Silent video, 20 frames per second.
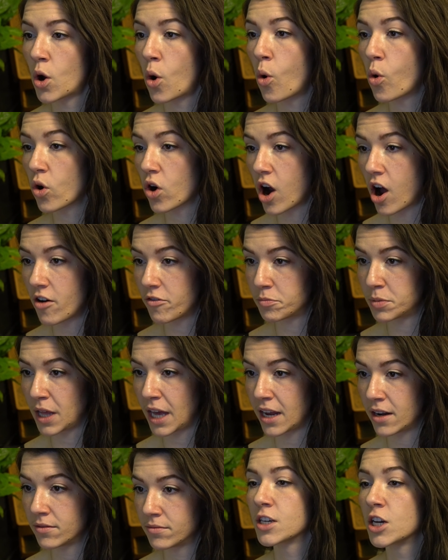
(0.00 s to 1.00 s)
or off
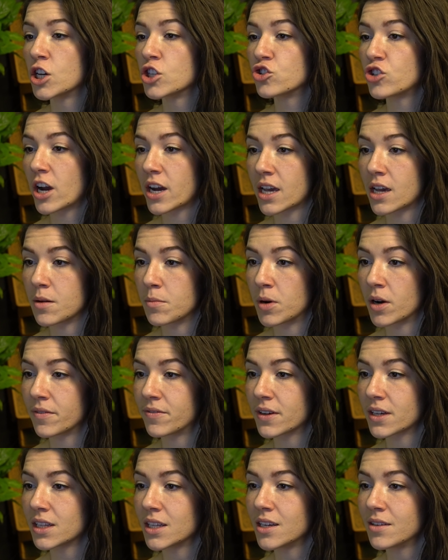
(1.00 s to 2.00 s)
plan, tracking
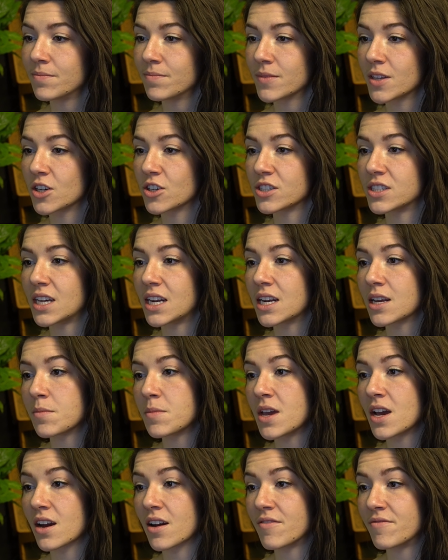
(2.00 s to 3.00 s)
perfectly or sending me
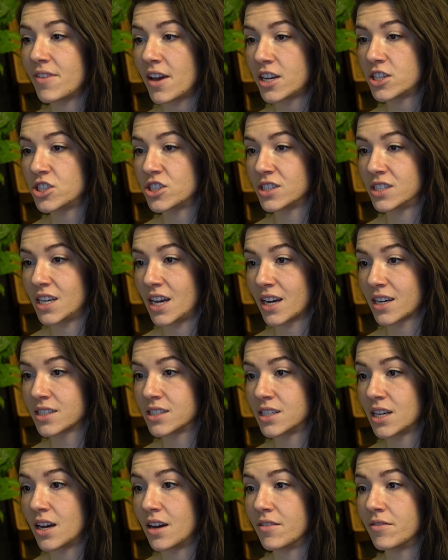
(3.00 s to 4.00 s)
a confession
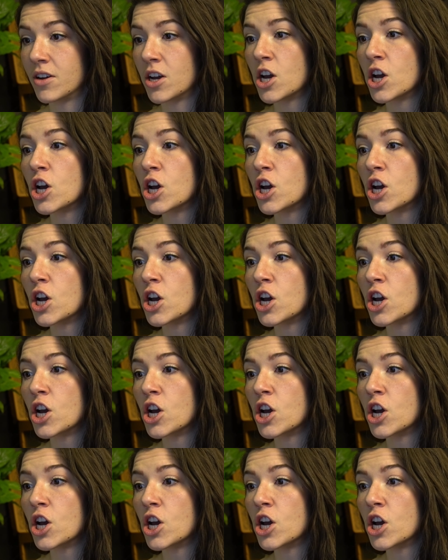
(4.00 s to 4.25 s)
text of,